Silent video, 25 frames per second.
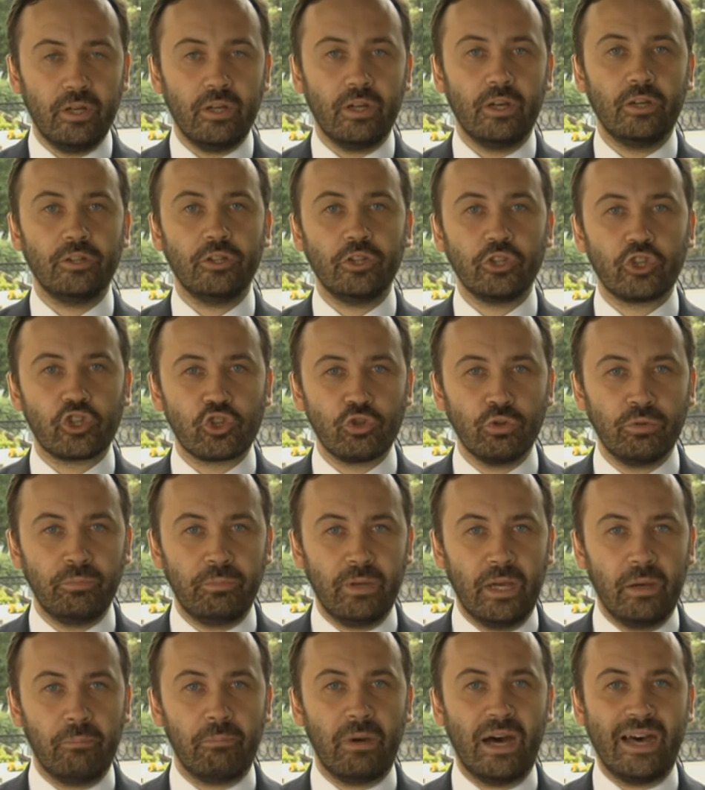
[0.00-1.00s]
And it should
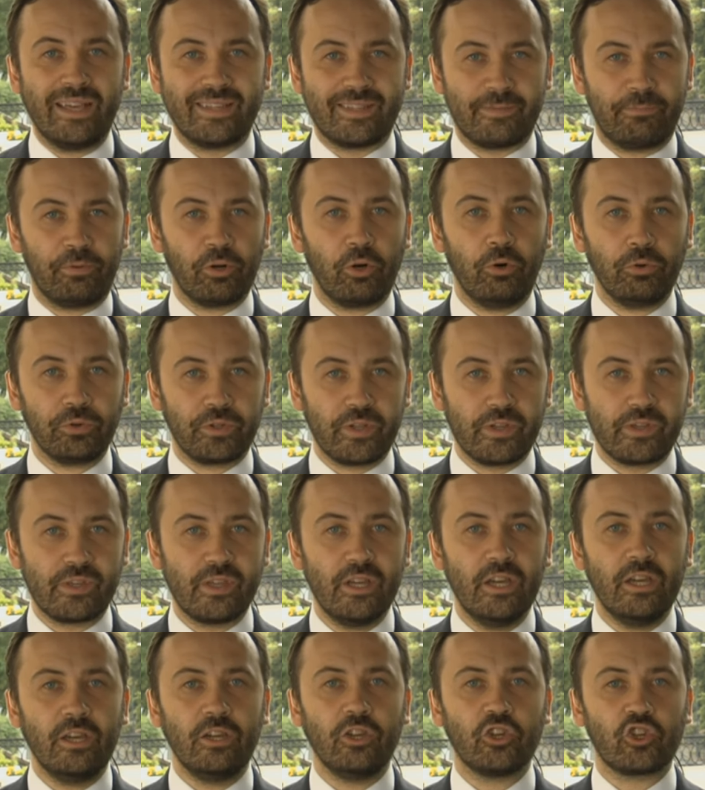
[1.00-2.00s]
be a mass process.
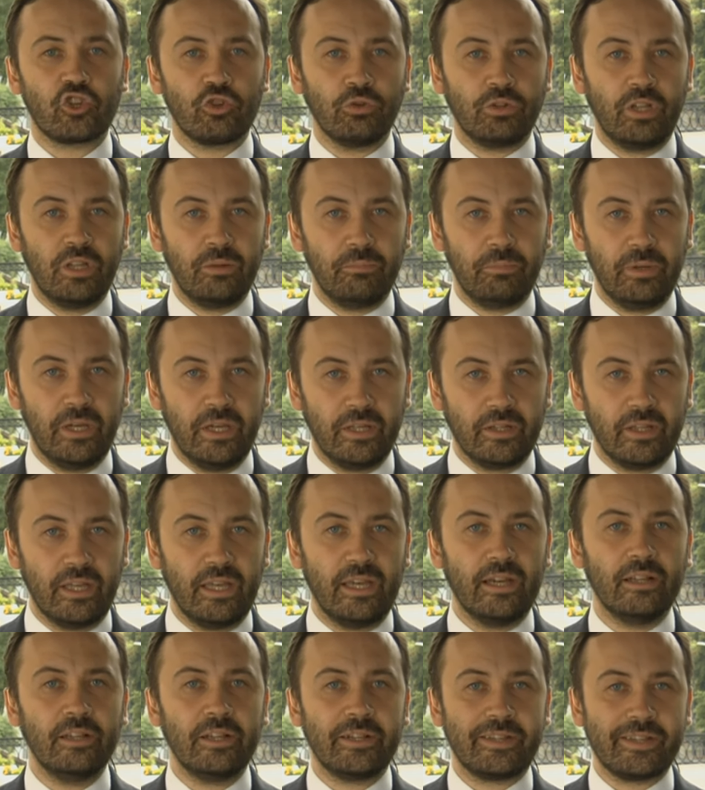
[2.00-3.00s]
It shouldn't be an
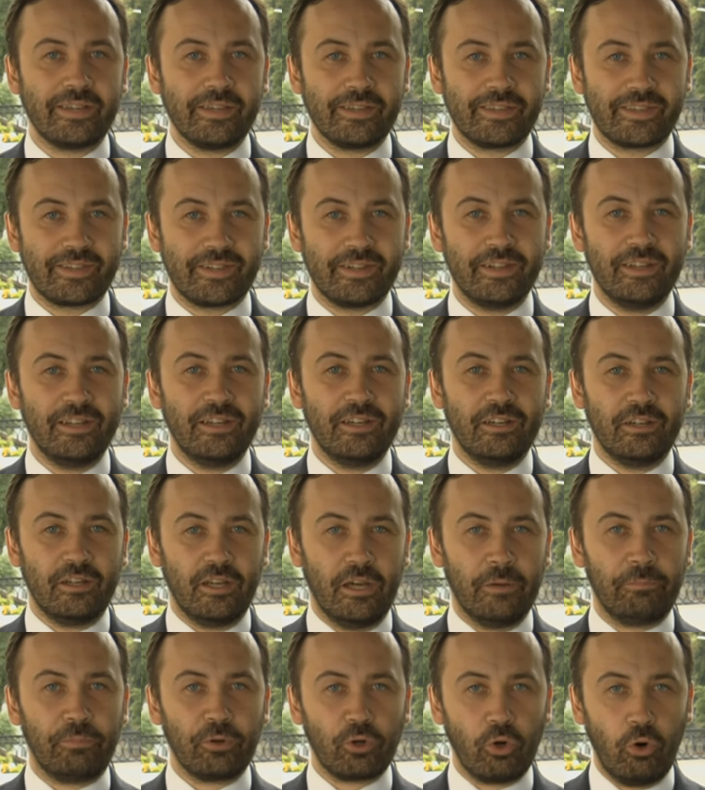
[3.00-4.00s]
elitist
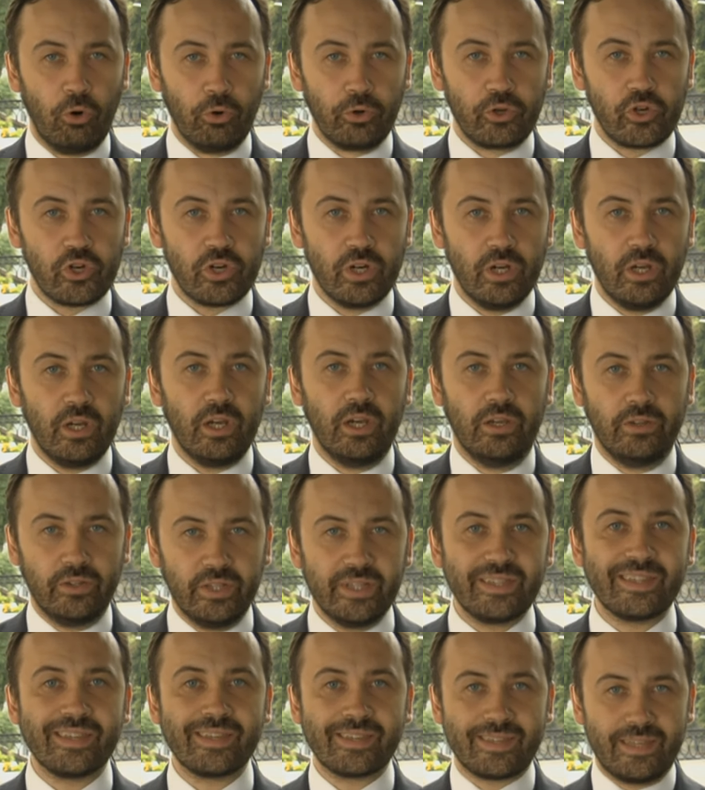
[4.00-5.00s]
approach. And
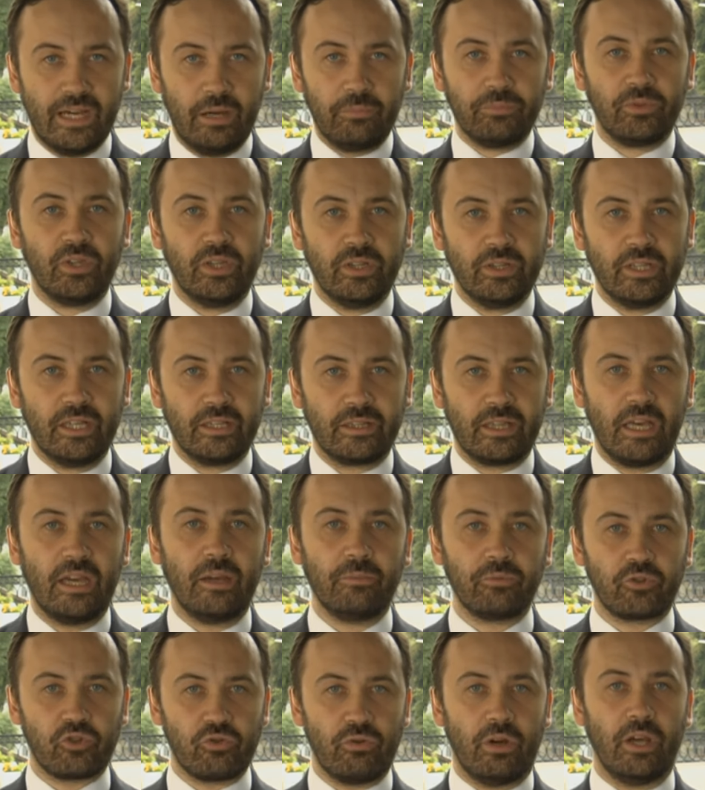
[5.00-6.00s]
this is something that
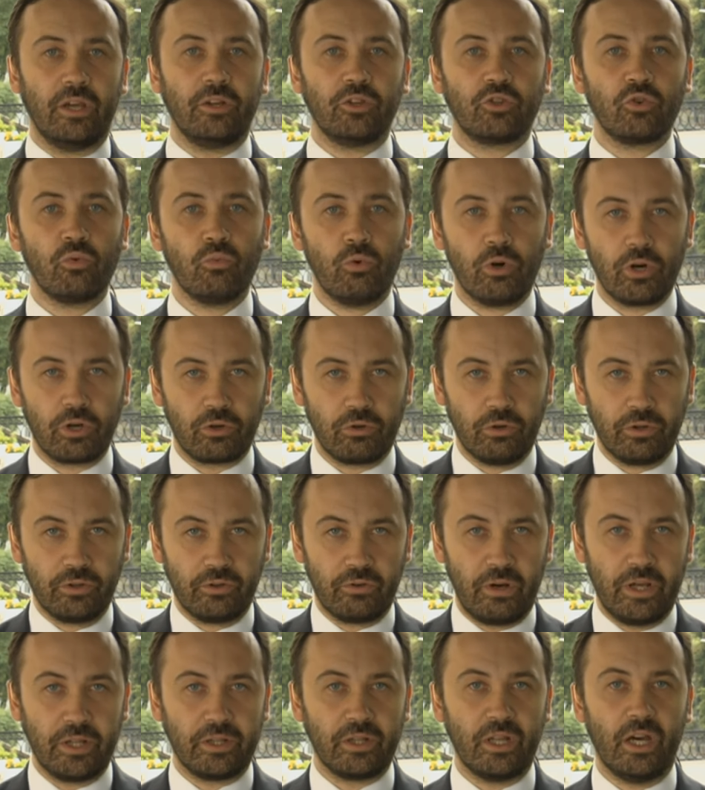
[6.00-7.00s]
I'm trying to work on
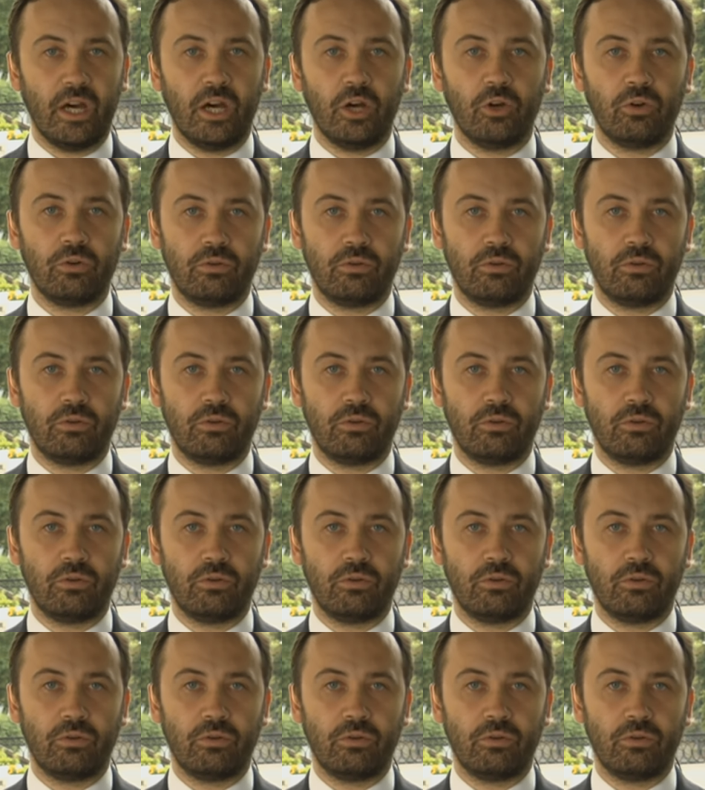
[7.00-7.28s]
right now.